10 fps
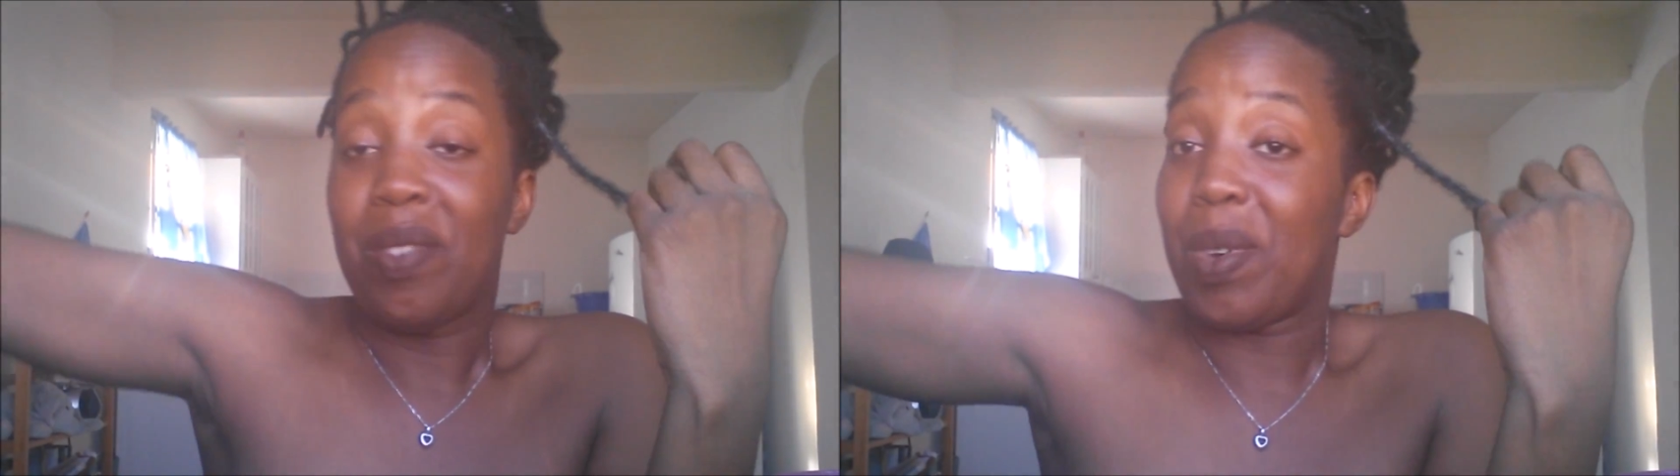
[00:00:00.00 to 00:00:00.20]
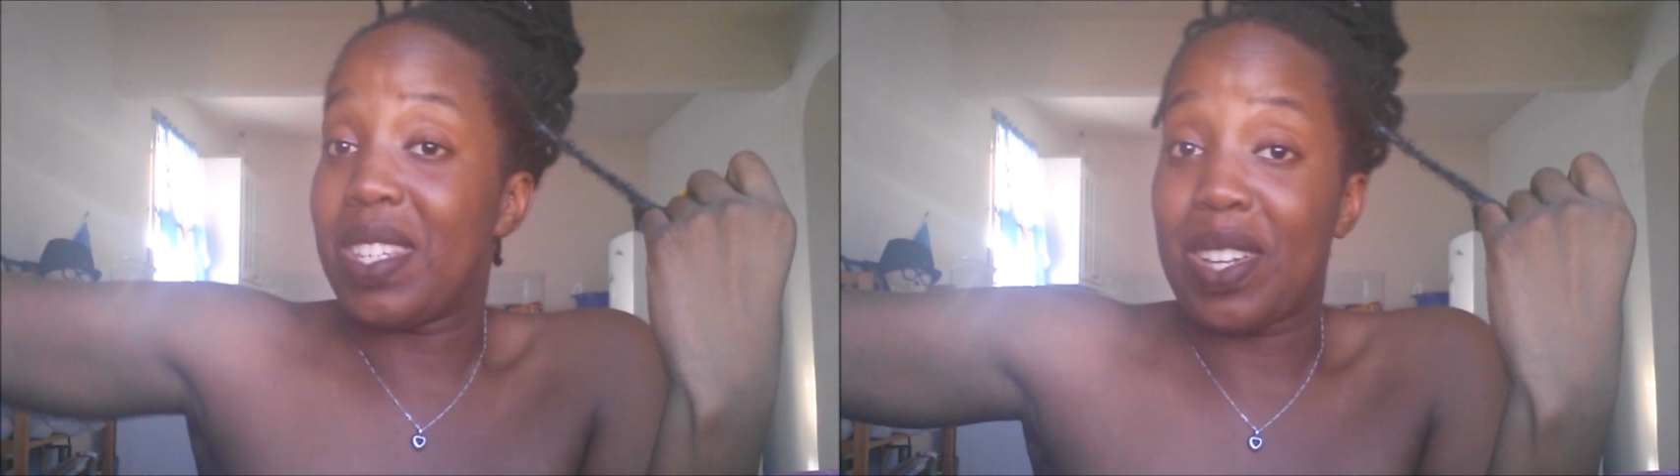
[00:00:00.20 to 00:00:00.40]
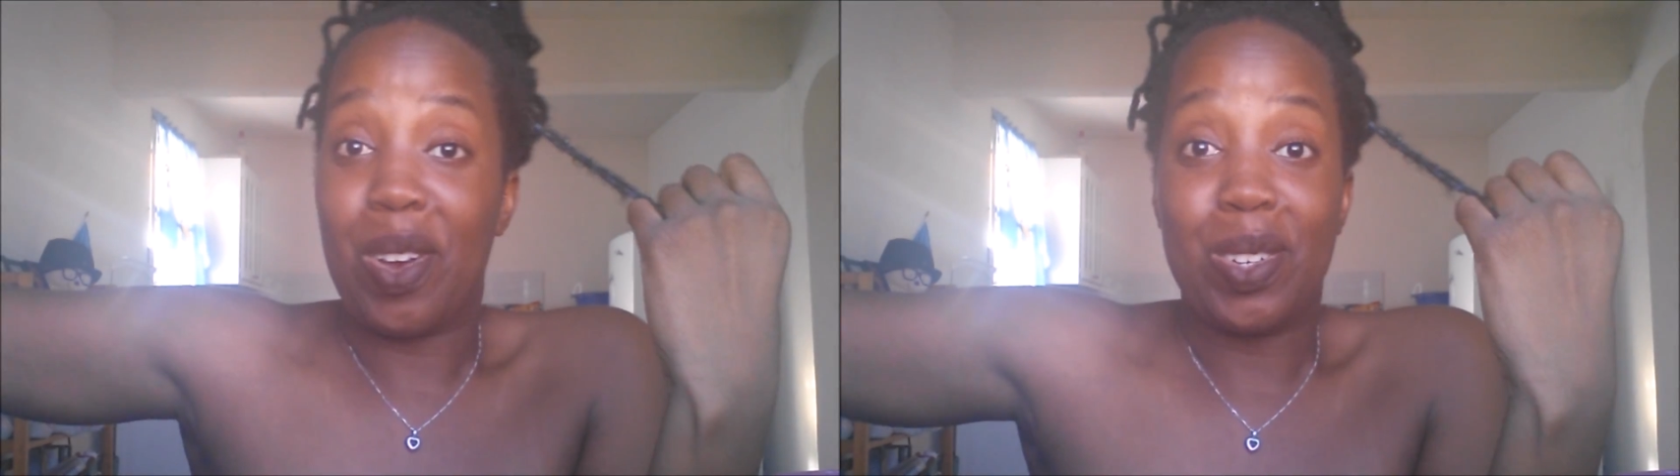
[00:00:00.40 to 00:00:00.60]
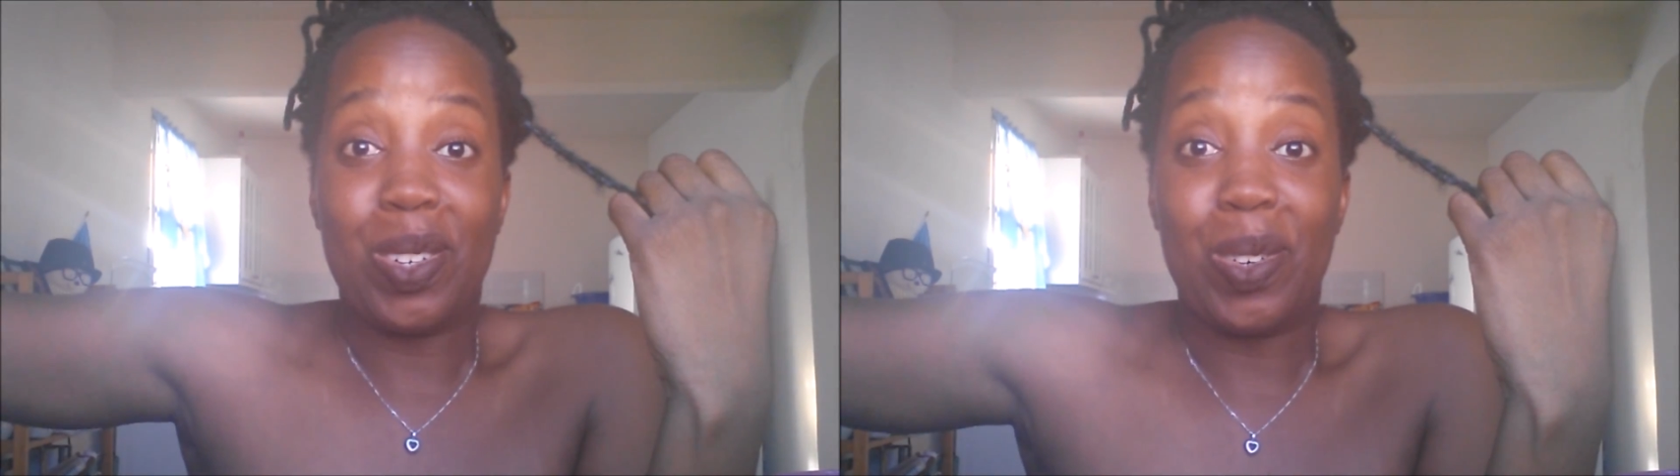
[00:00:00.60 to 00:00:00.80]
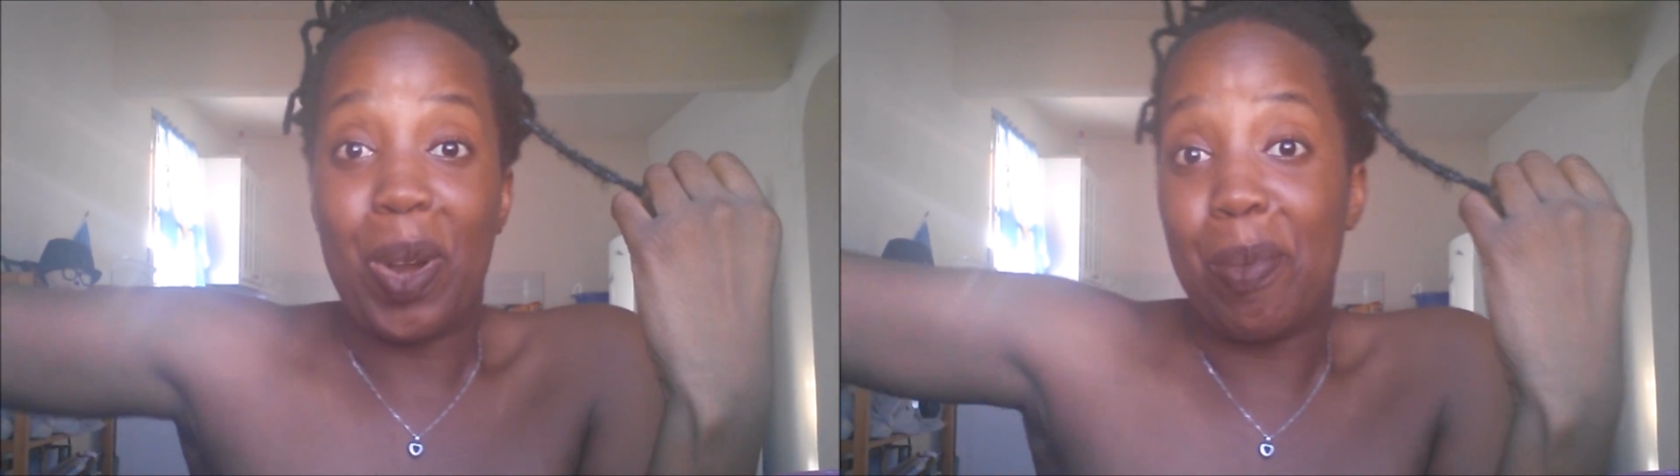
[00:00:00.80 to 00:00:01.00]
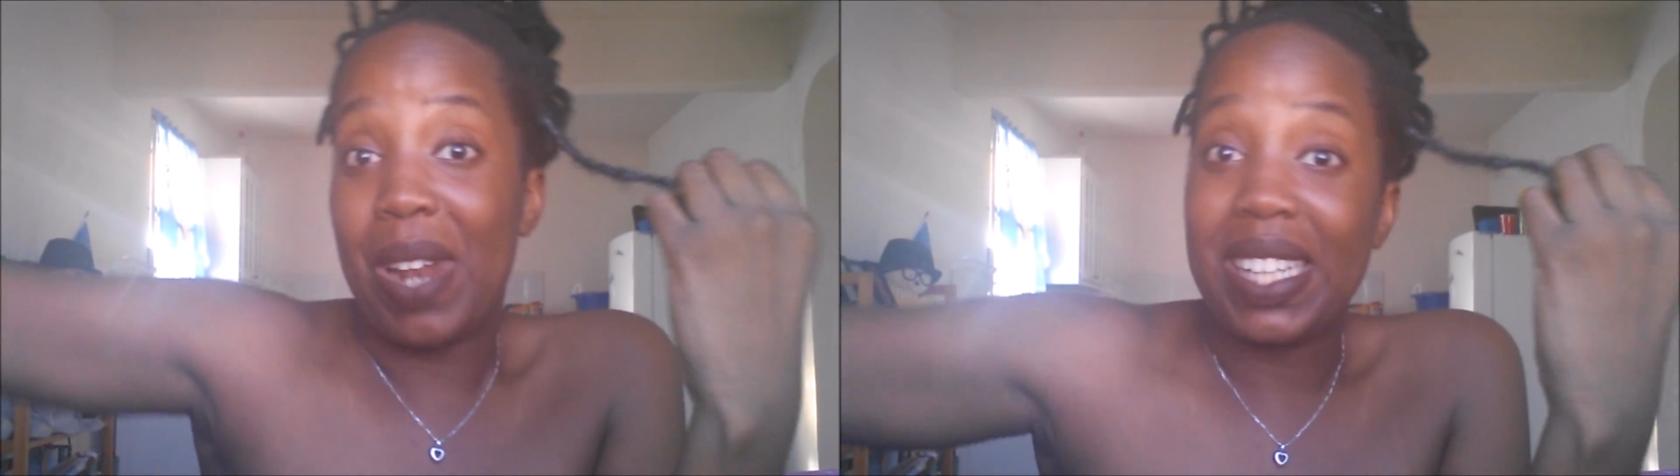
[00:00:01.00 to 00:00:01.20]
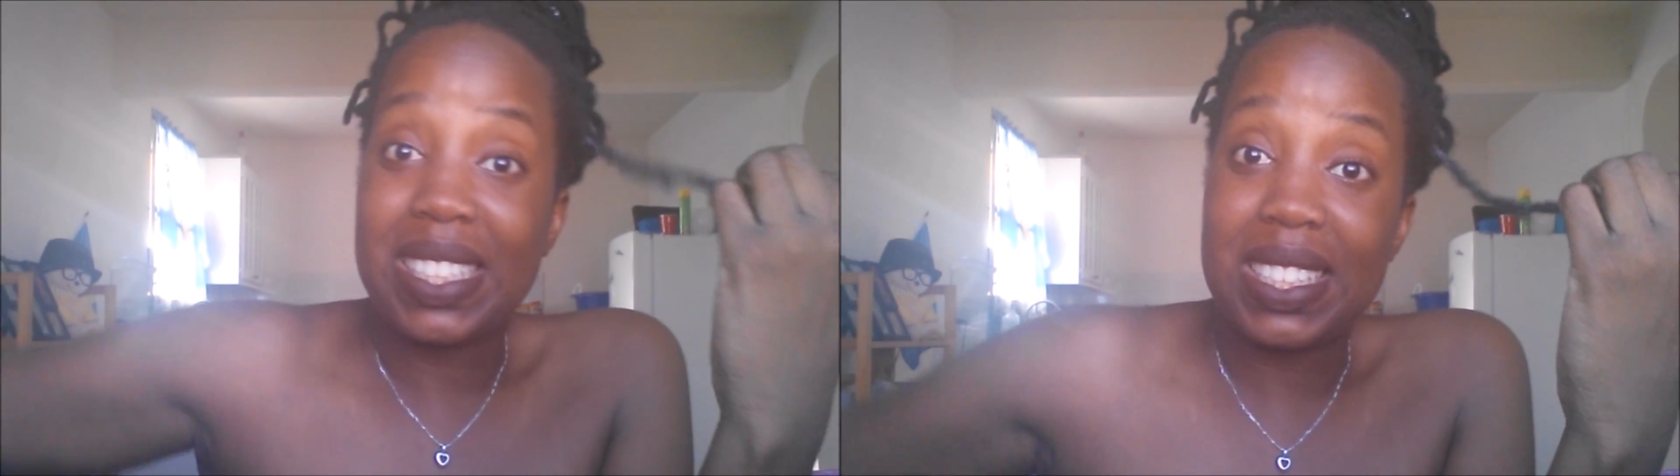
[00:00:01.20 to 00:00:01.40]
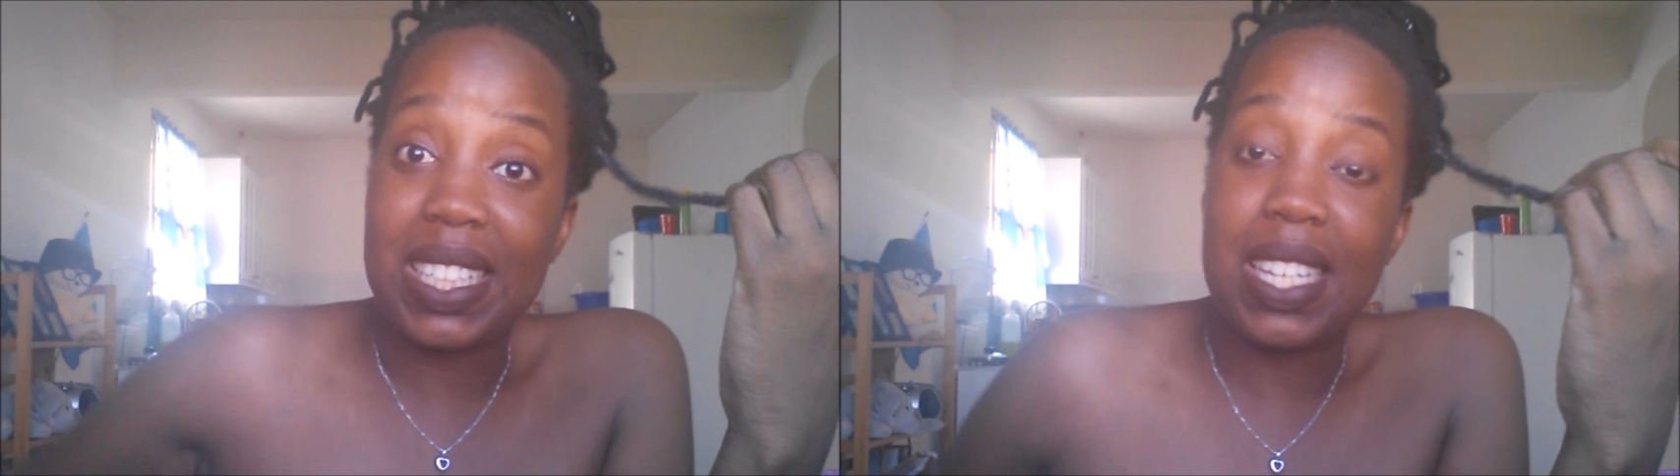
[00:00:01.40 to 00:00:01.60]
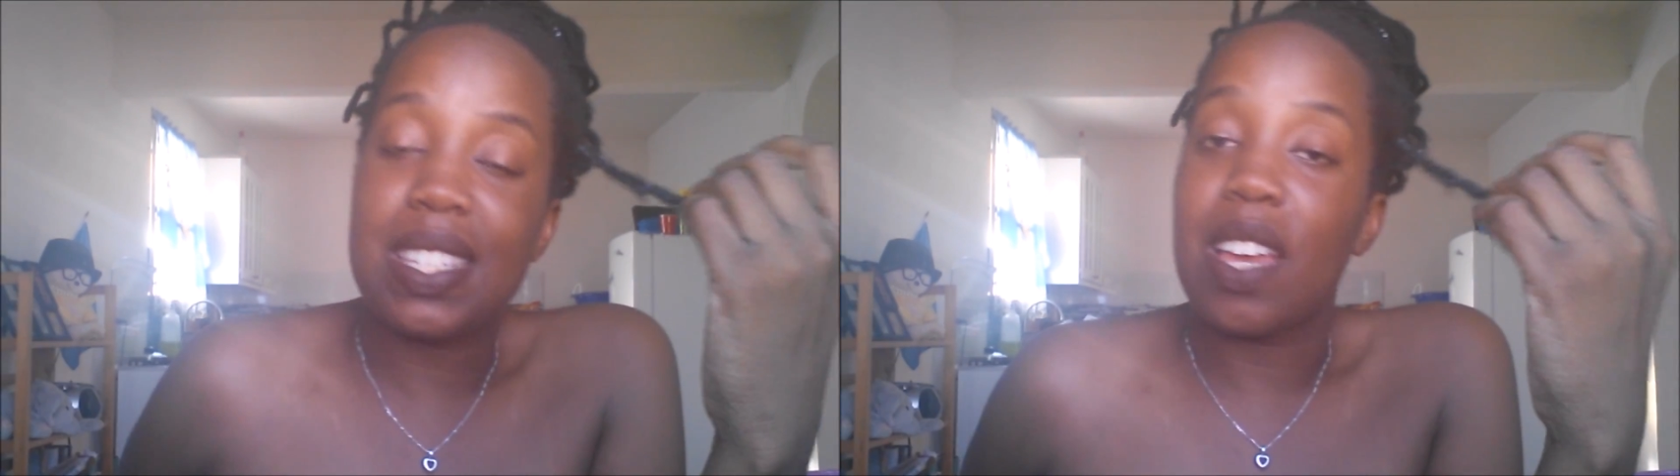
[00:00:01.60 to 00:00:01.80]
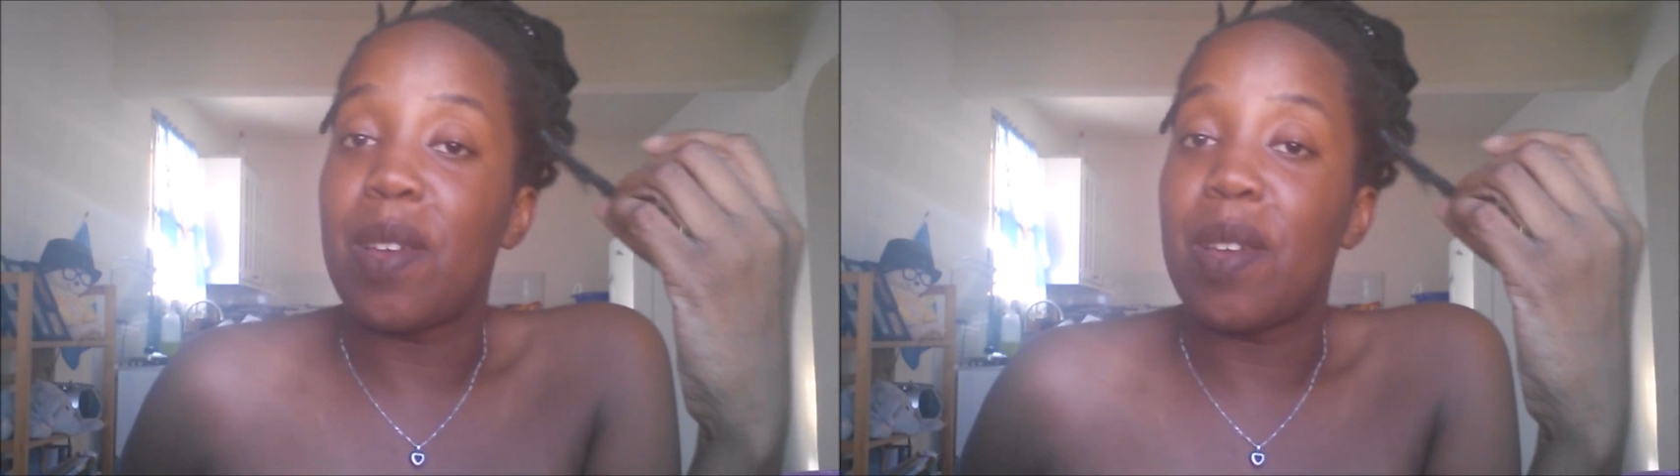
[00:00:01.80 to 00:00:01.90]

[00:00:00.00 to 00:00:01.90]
what is it called now, Herbal Essences.